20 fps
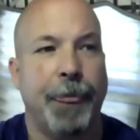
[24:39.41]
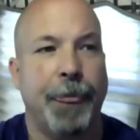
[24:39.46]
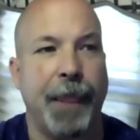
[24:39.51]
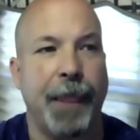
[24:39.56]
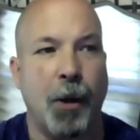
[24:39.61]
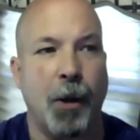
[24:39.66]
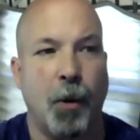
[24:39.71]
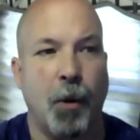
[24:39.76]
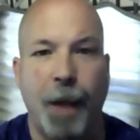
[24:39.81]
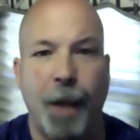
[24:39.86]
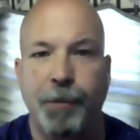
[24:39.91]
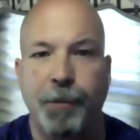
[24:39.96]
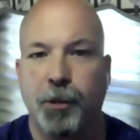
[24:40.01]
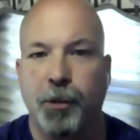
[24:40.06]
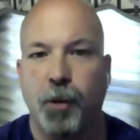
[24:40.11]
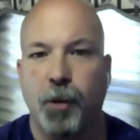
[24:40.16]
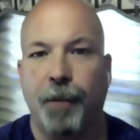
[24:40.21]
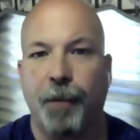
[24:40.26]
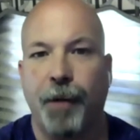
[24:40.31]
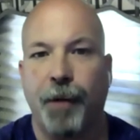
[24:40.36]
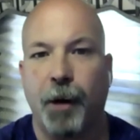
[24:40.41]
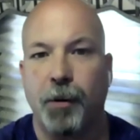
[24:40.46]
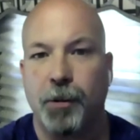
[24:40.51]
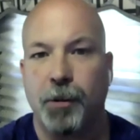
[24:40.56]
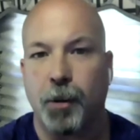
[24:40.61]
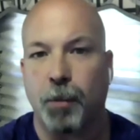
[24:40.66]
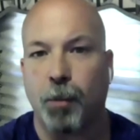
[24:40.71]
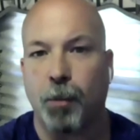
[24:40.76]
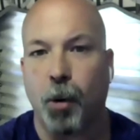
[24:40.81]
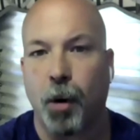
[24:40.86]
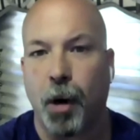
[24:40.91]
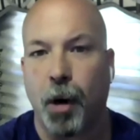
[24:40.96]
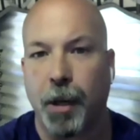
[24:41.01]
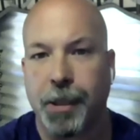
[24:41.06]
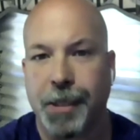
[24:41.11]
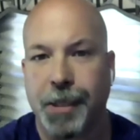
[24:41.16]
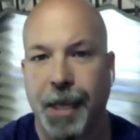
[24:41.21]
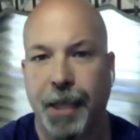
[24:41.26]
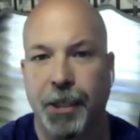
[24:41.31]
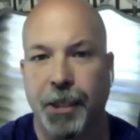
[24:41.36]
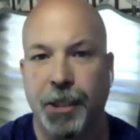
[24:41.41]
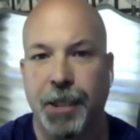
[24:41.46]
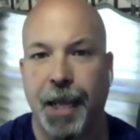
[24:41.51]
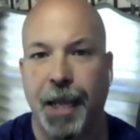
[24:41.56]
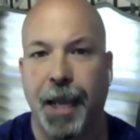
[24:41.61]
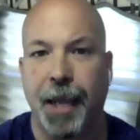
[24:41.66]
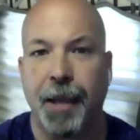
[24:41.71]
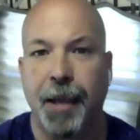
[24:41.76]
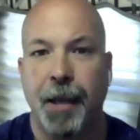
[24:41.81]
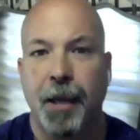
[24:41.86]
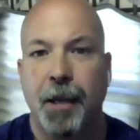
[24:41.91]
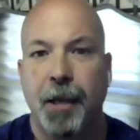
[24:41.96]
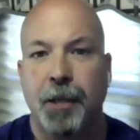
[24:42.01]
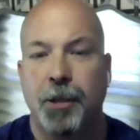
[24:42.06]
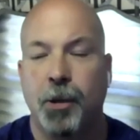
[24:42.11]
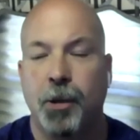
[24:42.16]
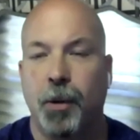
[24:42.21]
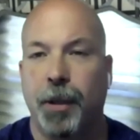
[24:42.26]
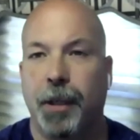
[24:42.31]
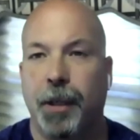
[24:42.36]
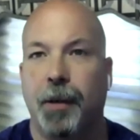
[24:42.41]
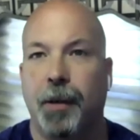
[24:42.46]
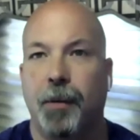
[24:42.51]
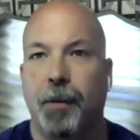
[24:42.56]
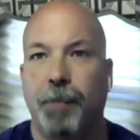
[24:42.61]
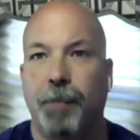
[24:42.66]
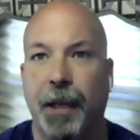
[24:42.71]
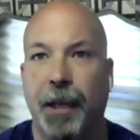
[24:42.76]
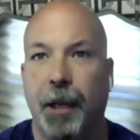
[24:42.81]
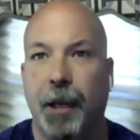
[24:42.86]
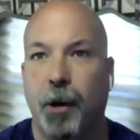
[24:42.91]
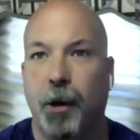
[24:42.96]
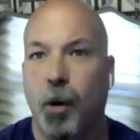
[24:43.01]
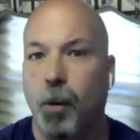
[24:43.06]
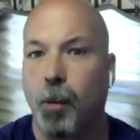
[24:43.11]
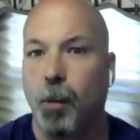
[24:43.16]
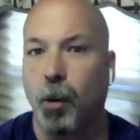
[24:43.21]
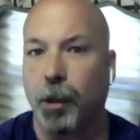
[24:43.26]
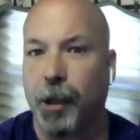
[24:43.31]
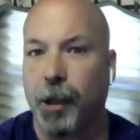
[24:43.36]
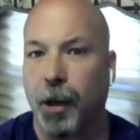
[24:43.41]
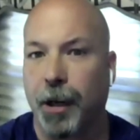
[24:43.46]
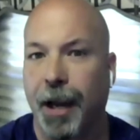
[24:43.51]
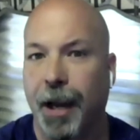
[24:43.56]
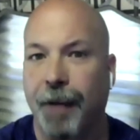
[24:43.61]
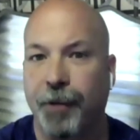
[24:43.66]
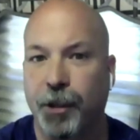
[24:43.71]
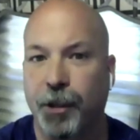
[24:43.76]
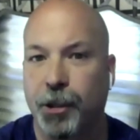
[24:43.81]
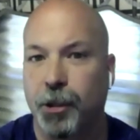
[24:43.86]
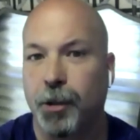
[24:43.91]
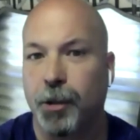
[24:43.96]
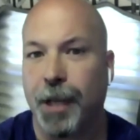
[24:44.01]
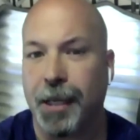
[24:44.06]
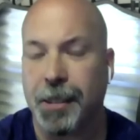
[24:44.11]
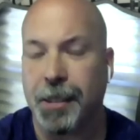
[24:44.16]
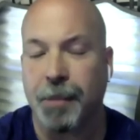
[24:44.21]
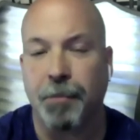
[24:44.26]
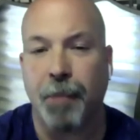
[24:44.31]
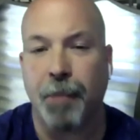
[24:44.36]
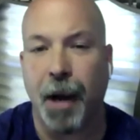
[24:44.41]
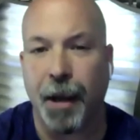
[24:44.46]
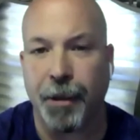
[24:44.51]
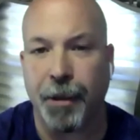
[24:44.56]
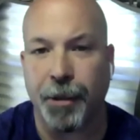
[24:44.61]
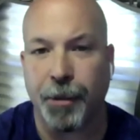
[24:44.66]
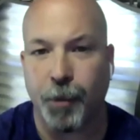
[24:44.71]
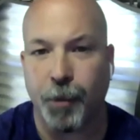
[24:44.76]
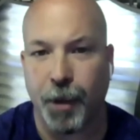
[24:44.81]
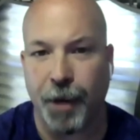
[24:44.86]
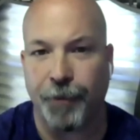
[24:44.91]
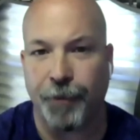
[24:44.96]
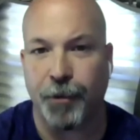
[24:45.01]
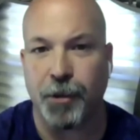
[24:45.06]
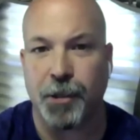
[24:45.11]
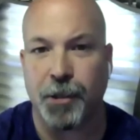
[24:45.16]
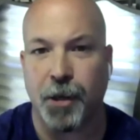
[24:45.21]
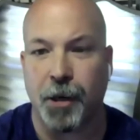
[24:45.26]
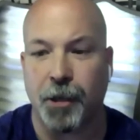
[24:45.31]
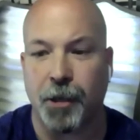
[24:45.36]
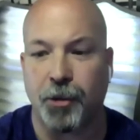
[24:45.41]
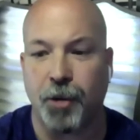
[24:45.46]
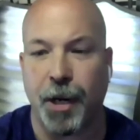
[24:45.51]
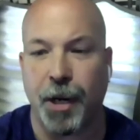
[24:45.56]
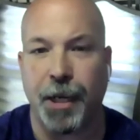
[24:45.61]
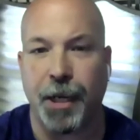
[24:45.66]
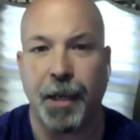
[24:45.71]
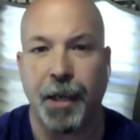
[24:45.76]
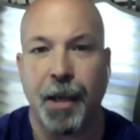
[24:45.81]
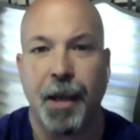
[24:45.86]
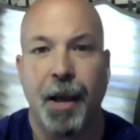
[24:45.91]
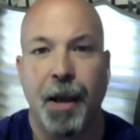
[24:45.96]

you know up to 12 hours or more on stage a day doing being at home only on average two days a month when i first started training